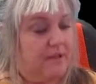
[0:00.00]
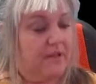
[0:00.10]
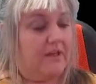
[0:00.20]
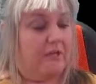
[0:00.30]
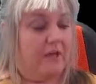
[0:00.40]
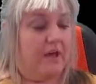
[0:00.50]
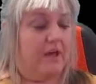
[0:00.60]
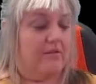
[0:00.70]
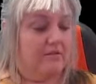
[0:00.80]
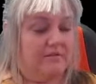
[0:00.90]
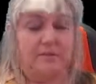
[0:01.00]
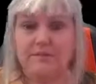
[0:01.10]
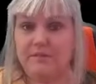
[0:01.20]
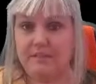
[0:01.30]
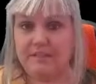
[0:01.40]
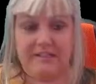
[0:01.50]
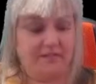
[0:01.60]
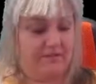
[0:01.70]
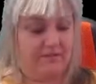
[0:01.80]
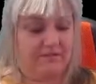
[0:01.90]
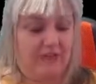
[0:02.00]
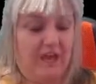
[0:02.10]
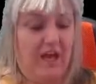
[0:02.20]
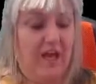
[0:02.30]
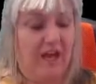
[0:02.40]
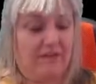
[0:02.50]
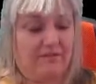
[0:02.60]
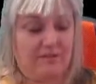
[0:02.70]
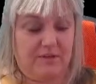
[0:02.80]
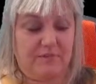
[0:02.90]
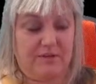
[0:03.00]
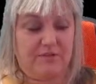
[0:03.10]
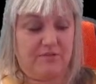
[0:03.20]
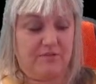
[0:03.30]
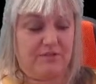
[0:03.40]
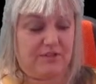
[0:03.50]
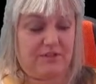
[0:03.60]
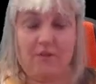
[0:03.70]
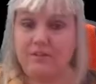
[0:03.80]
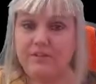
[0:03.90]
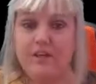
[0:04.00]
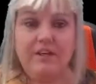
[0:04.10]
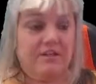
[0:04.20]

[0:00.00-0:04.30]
There we go. So I've tweeted that on, and I've took a picture of the dogs.